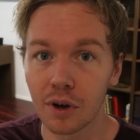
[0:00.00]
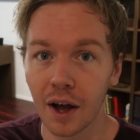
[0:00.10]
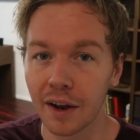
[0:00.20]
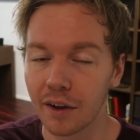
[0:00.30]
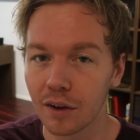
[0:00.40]

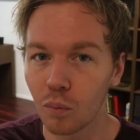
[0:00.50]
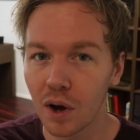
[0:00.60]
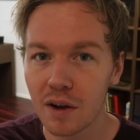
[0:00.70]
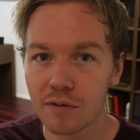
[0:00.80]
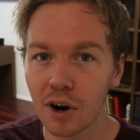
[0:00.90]
And
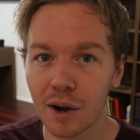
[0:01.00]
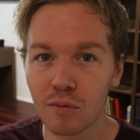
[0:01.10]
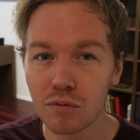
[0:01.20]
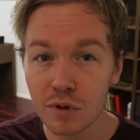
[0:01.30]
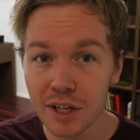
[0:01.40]
whenever I
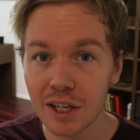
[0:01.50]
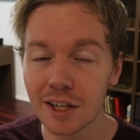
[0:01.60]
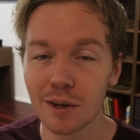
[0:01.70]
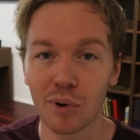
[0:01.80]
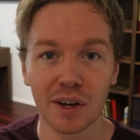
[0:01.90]
really
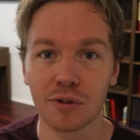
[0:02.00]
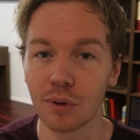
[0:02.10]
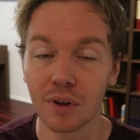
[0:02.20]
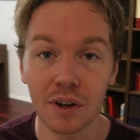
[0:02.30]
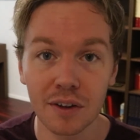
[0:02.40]
need a breakthrough
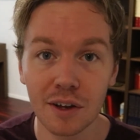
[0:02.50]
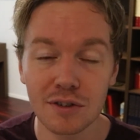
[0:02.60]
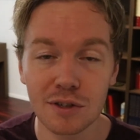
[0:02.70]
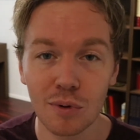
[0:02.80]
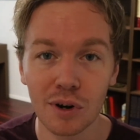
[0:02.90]
and nothing
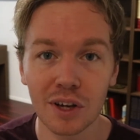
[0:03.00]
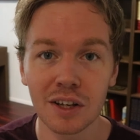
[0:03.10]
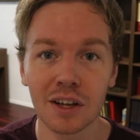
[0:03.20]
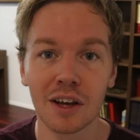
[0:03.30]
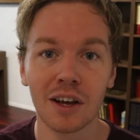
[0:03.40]
else is
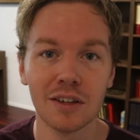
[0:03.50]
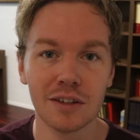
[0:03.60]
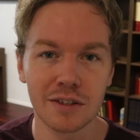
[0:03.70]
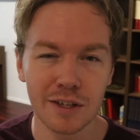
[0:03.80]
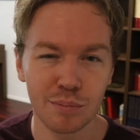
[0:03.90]
working,
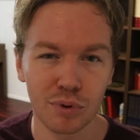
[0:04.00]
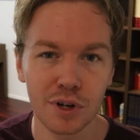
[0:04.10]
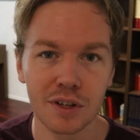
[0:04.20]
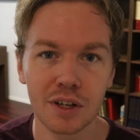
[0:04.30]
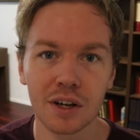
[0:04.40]
deep
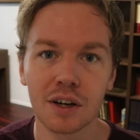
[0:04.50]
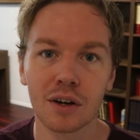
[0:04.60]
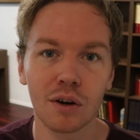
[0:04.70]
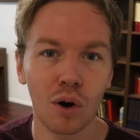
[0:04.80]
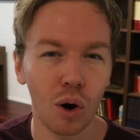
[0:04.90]
breathing,
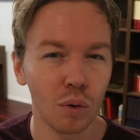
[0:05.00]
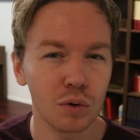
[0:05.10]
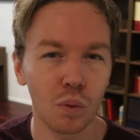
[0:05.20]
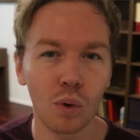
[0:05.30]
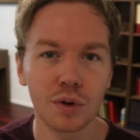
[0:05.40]
cold
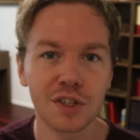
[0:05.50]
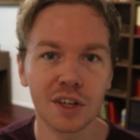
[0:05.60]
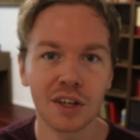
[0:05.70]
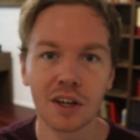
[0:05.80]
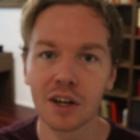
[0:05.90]
water,